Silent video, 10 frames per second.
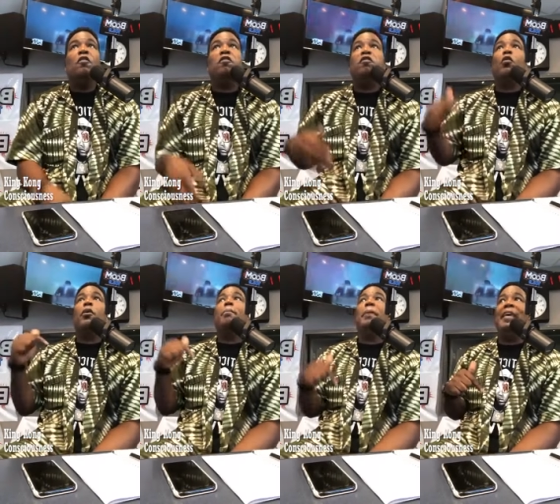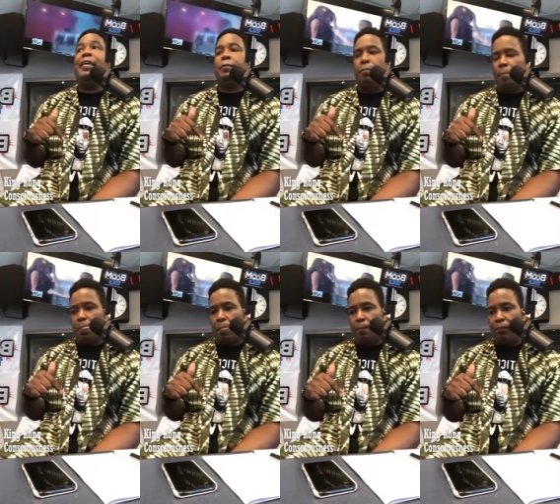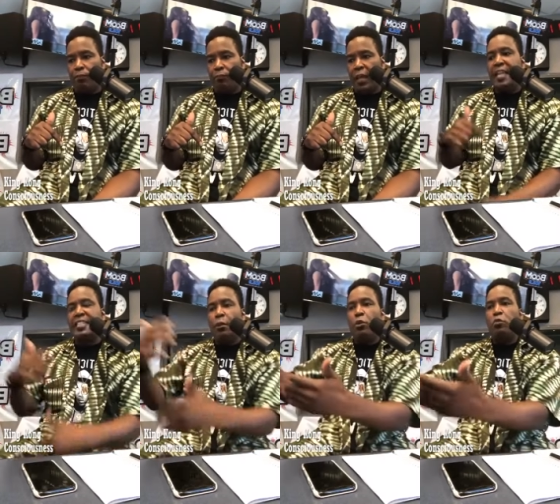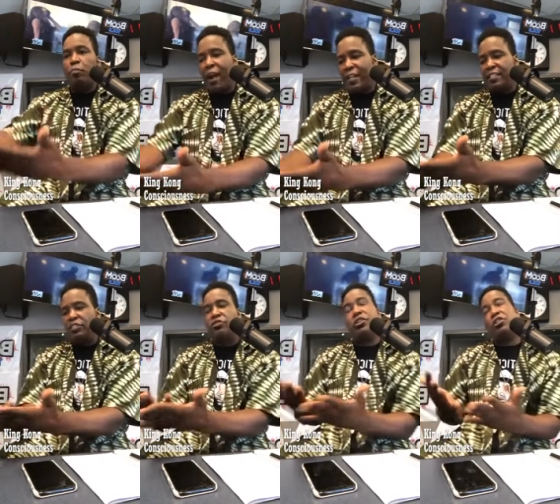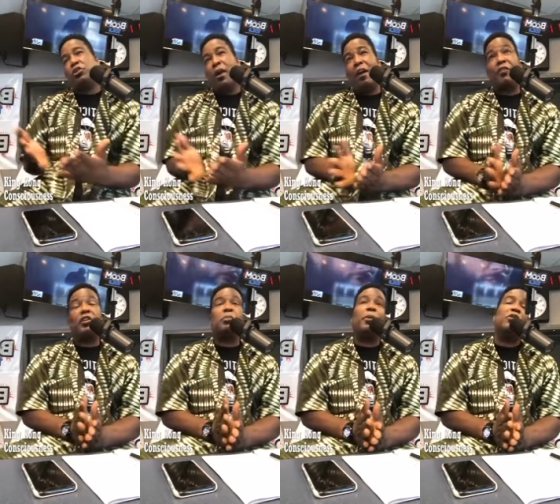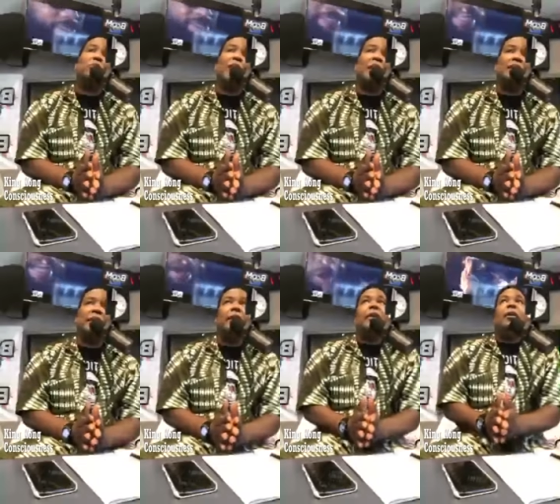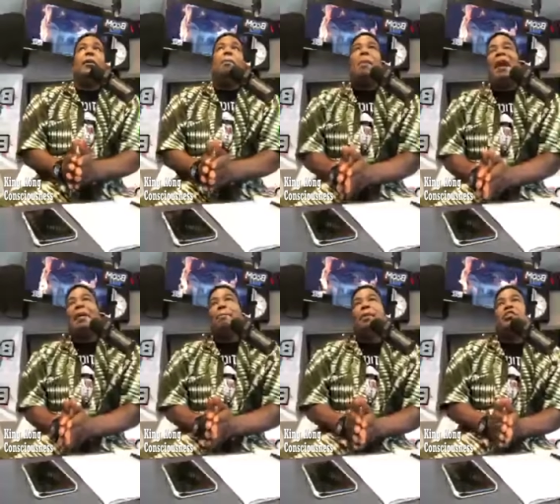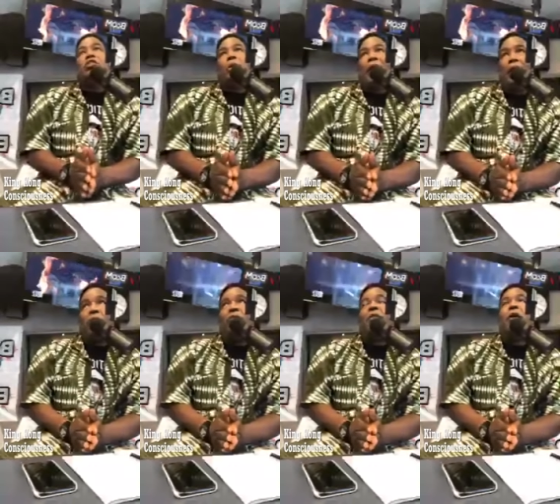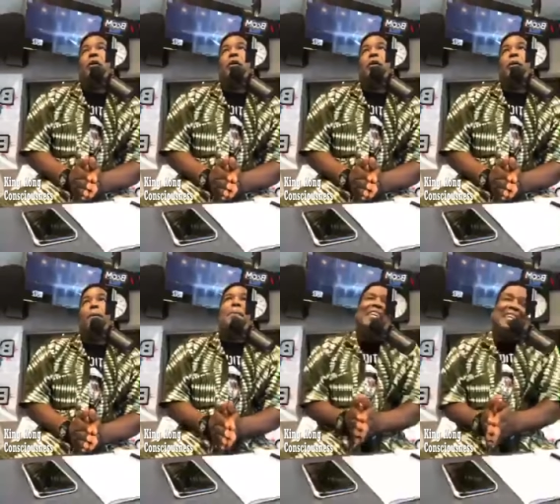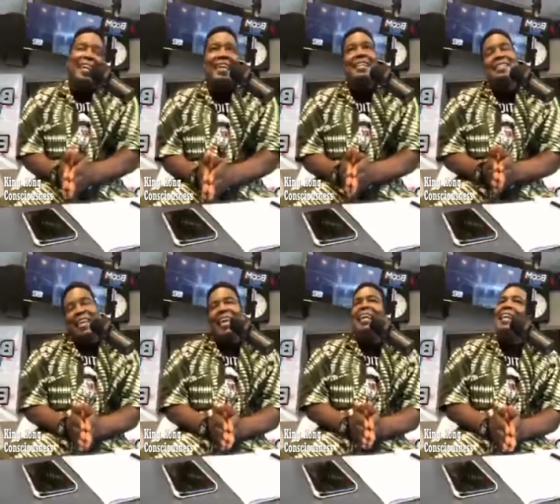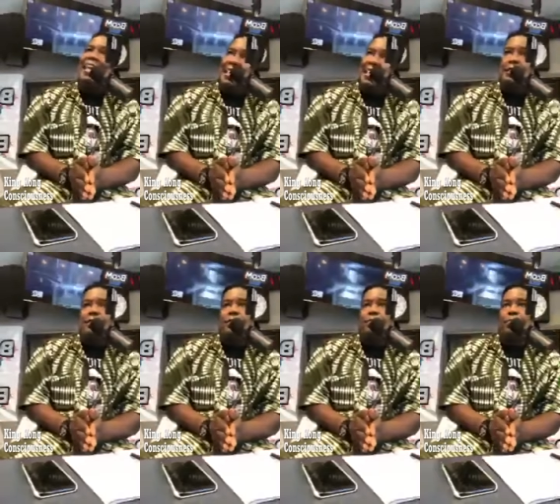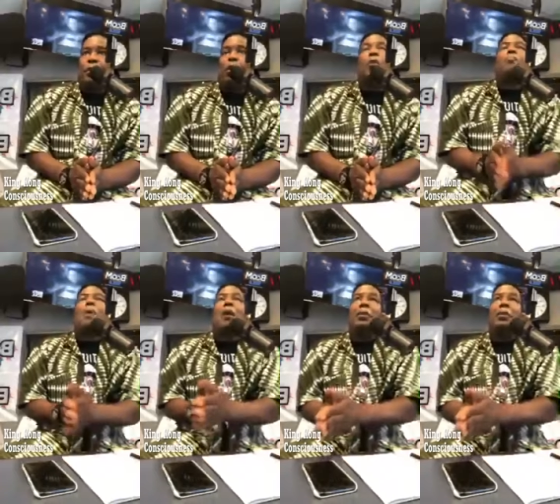For me, as someone who practices traditional African spirituality, my mental health begins and ends with my